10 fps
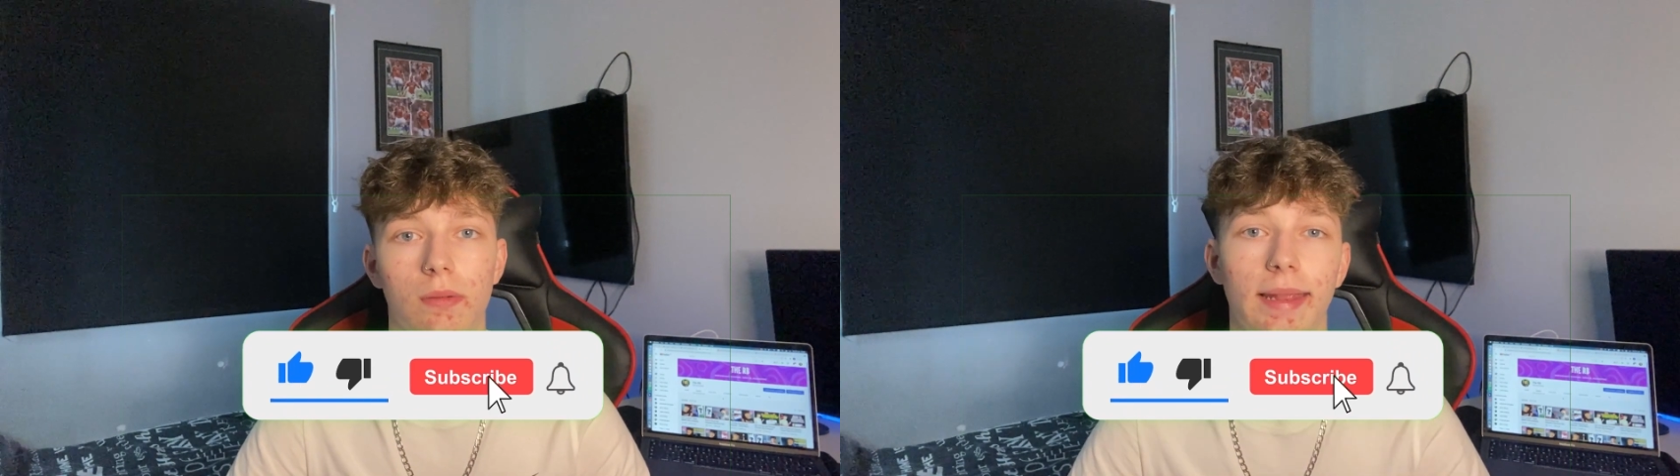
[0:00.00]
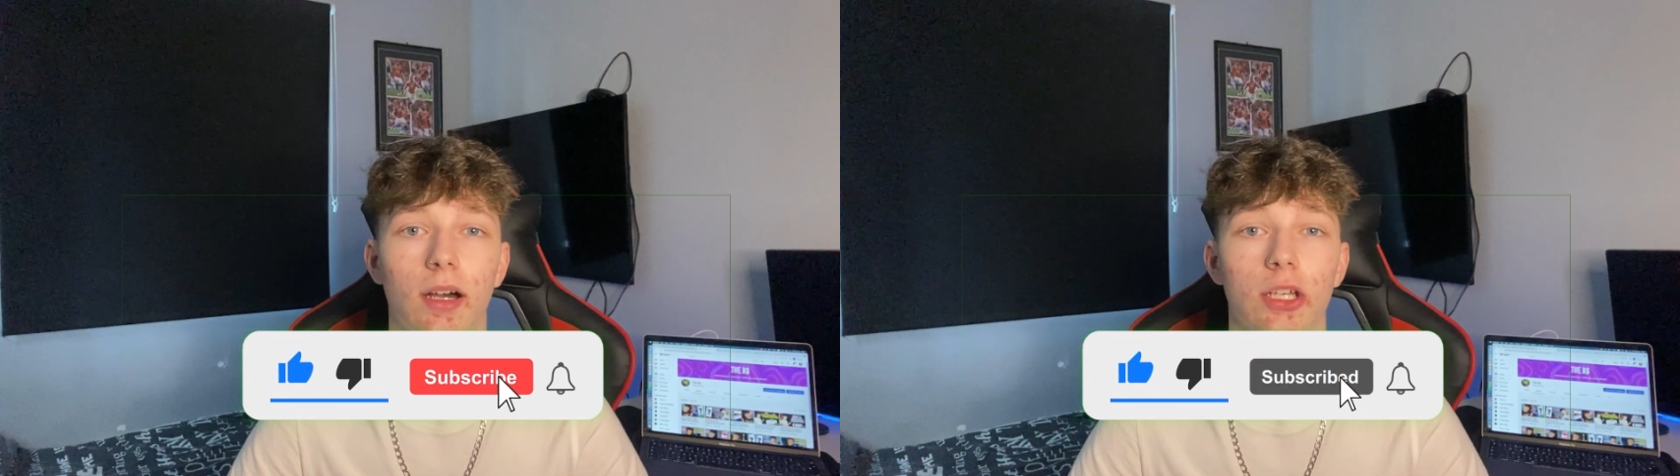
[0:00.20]

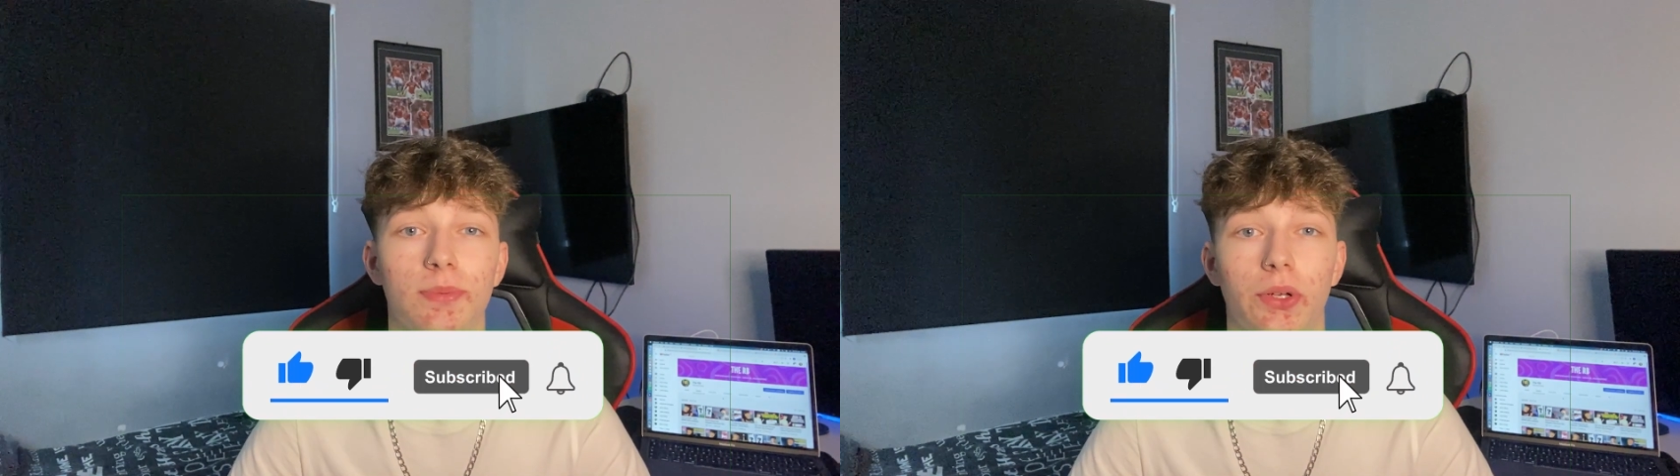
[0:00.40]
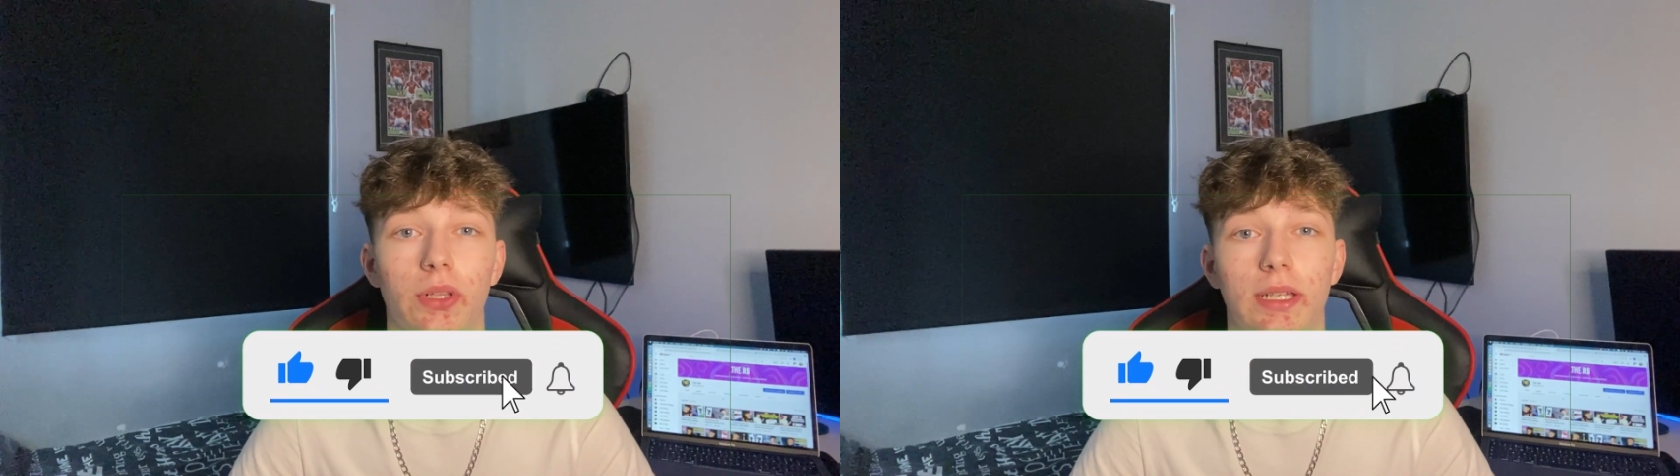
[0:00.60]
And last
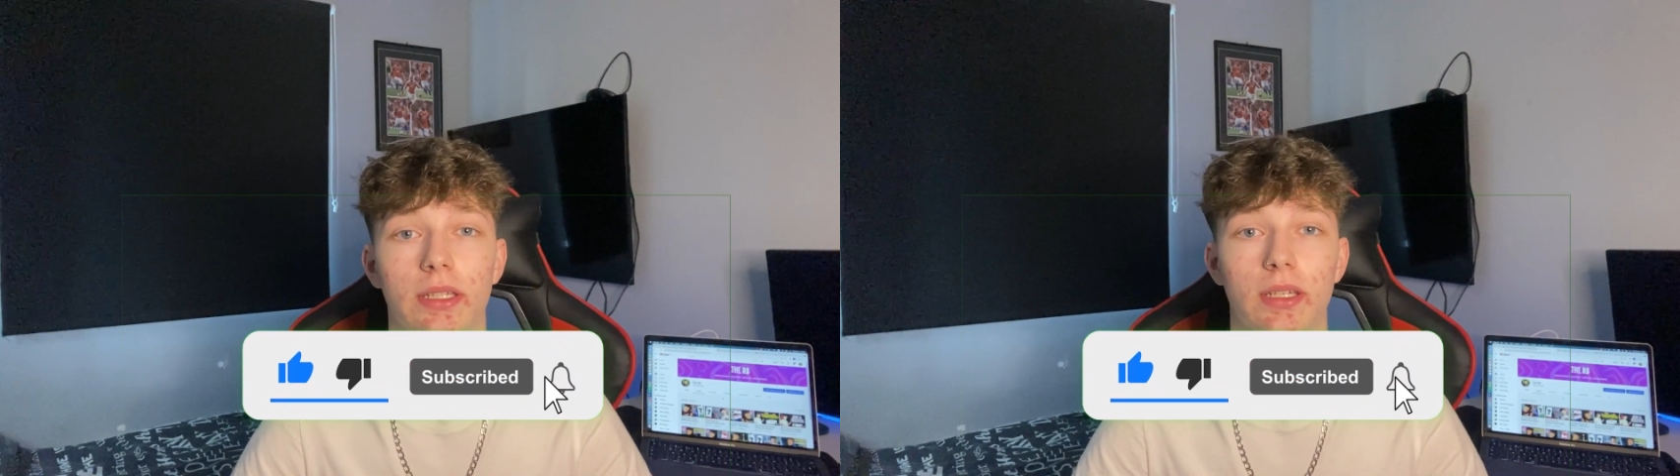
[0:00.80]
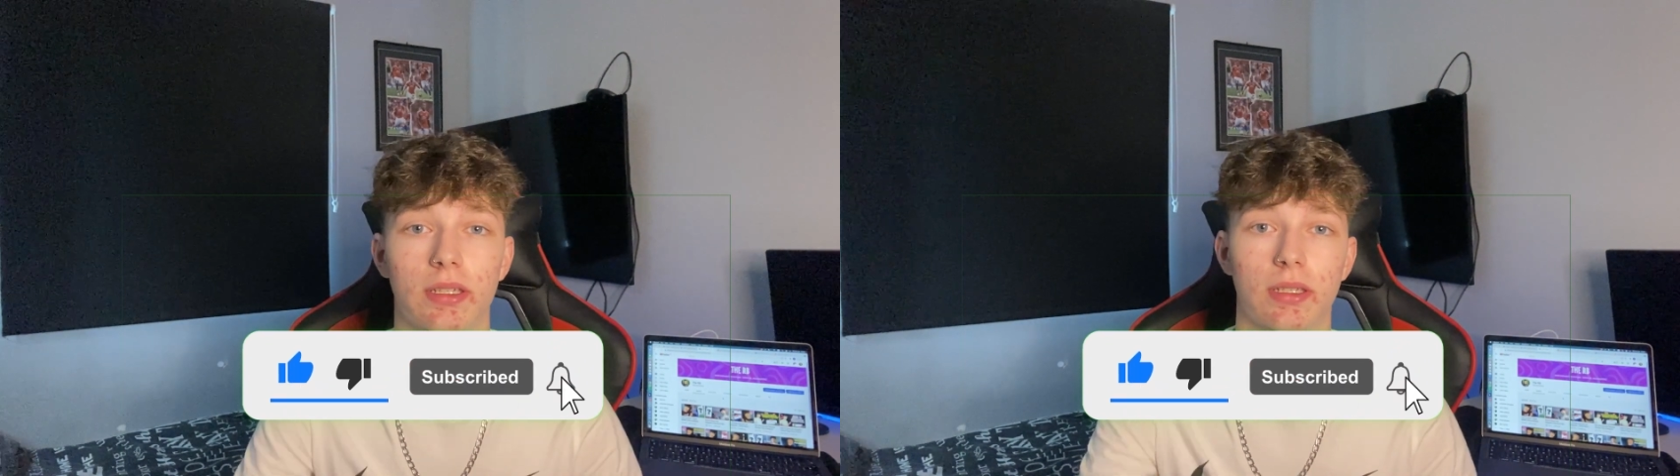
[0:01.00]
but not
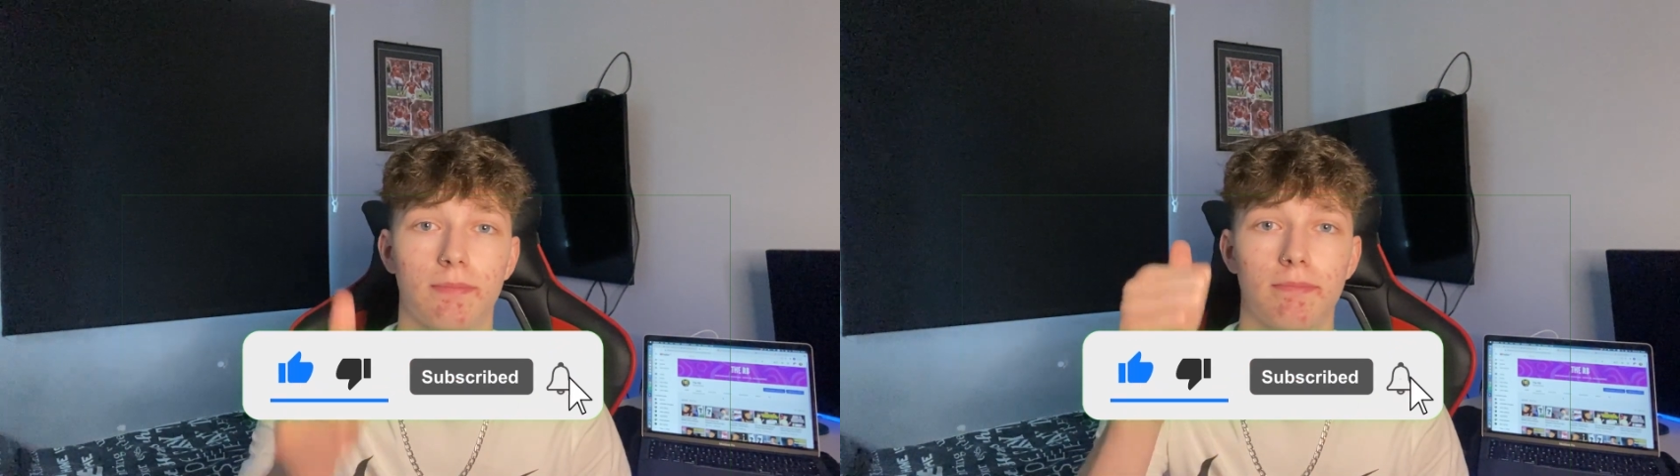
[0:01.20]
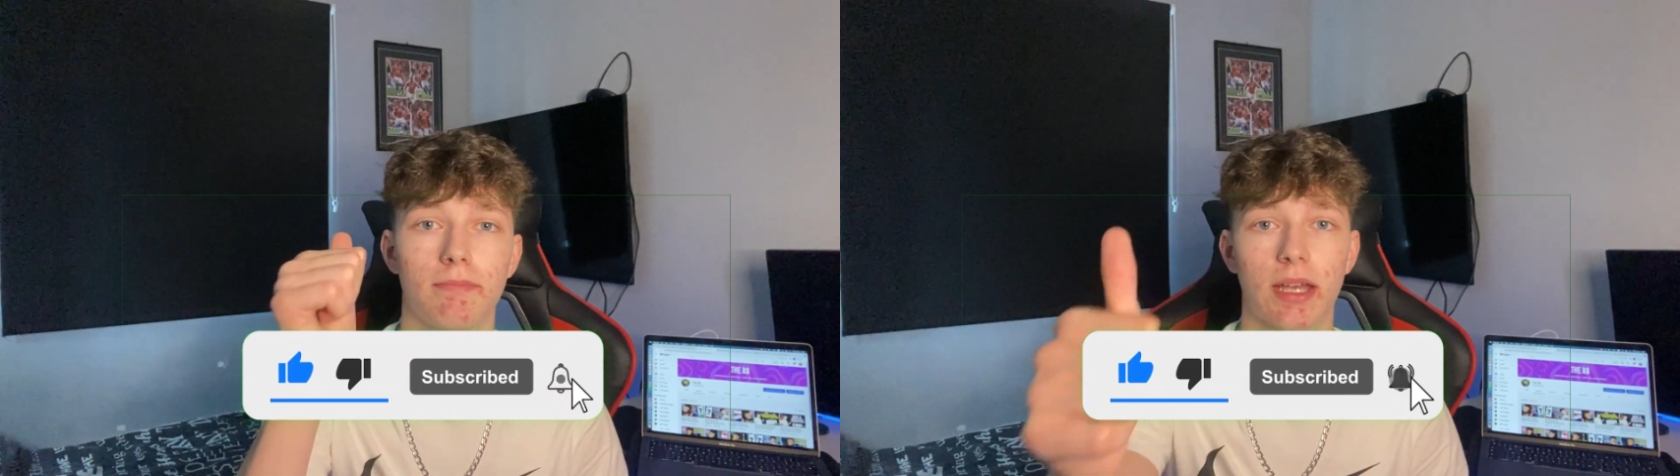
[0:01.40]
least,
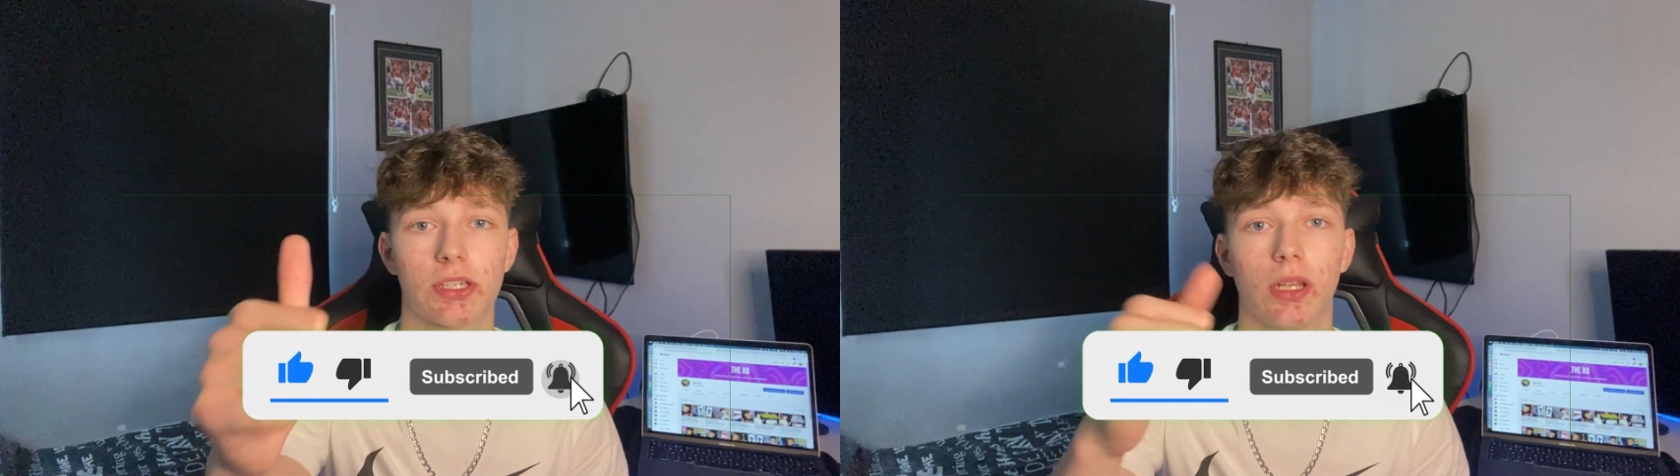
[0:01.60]
smash